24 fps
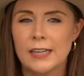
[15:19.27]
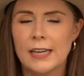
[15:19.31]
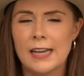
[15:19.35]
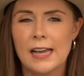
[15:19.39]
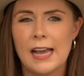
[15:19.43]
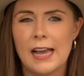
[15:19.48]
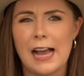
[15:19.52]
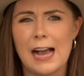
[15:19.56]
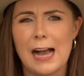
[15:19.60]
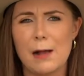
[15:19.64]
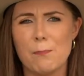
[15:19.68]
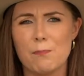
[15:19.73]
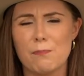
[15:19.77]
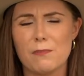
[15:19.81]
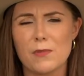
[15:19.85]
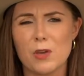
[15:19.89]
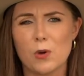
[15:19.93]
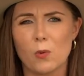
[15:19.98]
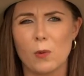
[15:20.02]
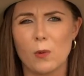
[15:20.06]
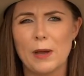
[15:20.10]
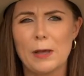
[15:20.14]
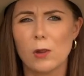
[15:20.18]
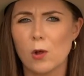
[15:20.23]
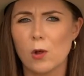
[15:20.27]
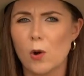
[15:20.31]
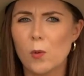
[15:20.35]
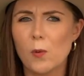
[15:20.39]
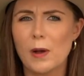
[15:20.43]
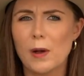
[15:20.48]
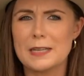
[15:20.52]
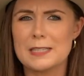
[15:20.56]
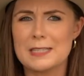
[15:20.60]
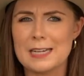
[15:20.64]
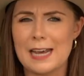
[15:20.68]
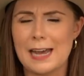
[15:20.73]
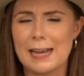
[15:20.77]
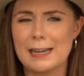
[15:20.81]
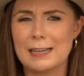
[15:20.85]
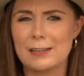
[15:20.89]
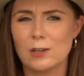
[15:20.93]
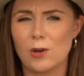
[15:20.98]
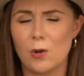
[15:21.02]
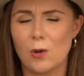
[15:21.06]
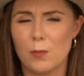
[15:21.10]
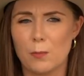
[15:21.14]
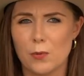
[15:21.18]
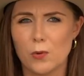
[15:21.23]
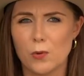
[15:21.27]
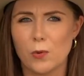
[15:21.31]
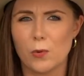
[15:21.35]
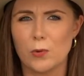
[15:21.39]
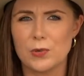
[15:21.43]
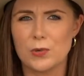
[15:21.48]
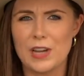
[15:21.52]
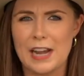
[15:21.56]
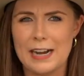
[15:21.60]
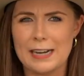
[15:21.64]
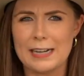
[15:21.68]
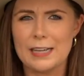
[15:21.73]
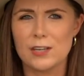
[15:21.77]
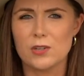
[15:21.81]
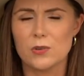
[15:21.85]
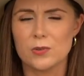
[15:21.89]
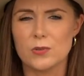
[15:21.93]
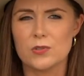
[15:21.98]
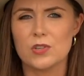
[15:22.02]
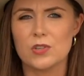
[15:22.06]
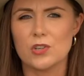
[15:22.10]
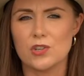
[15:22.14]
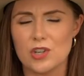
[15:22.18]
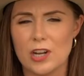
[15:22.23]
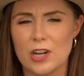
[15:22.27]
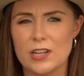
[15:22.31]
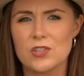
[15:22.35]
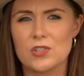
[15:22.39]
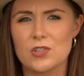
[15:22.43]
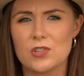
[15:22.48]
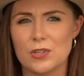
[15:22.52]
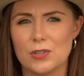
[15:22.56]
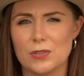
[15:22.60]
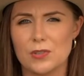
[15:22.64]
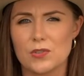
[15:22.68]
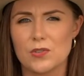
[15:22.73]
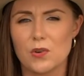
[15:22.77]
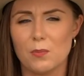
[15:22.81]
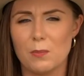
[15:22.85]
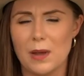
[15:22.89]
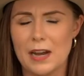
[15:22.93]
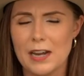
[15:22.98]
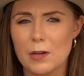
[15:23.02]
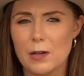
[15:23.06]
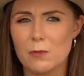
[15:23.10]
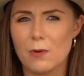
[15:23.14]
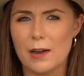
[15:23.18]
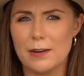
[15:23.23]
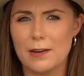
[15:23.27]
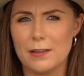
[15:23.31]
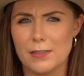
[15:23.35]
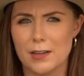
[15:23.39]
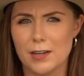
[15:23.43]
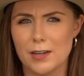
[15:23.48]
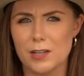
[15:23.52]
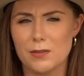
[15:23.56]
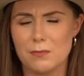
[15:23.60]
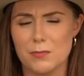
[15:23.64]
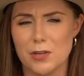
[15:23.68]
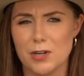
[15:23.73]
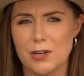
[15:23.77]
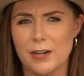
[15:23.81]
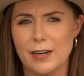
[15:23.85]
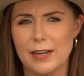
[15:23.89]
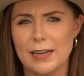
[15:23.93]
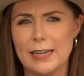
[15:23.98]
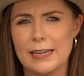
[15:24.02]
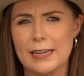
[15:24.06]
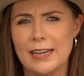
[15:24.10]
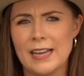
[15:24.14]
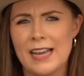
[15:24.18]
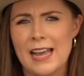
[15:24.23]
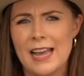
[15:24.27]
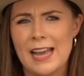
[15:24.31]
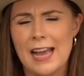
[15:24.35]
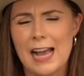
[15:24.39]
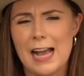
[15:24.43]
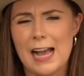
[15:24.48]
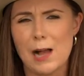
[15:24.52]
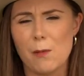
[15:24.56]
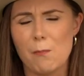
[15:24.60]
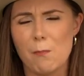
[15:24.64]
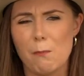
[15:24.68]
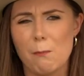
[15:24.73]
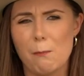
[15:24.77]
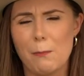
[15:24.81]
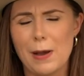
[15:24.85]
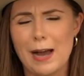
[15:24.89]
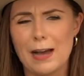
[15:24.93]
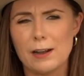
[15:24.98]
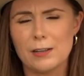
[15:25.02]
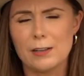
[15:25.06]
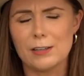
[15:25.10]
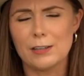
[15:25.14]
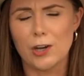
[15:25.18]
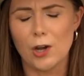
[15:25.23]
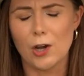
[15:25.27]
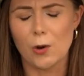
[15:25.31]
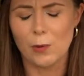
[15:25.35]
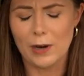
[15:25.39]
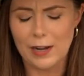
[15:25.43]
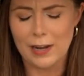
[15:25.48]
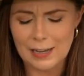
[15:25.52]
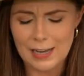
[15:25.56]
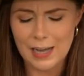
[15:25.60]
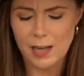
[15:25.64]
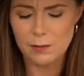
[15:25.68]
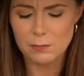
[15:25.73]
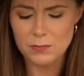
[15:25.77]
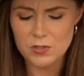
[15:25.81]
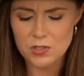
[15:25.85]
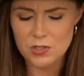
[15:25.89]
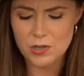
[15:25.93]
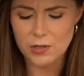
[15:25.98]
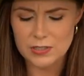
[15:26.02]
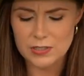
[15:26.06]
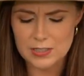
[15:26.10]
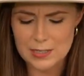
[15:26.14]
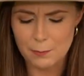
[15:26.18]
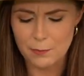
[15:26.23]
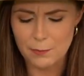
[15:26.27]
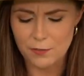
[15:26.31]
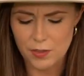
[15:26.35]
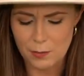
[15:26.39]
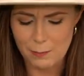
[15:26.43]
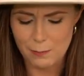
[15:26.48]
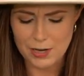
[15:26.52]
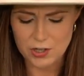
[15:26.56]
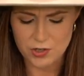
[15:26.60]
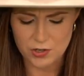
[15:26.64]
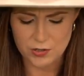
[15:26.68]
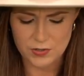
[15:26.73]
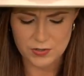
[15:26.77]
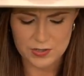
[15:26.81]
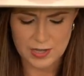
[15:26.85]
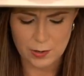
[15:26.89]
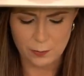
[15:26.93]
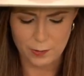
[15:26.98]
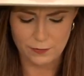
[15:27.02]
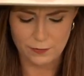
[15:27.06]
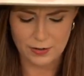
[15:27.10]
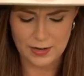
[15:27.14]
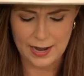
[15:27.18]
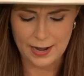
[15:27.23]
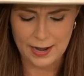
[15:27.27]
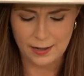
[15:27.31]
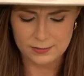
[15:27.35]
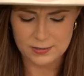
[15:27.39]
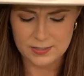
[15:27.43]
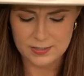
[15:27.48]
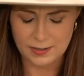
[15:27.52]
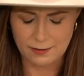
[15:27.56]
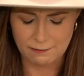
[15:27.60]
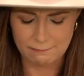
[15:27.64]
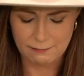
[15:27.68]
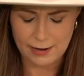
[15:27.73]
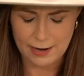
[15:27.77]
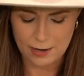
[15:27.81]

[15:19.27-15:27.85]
Um, we'll always take on board any good suggestions from anyone in the community. Um, but, you know, when it comes to some of the measures that we've announced, and, and I'll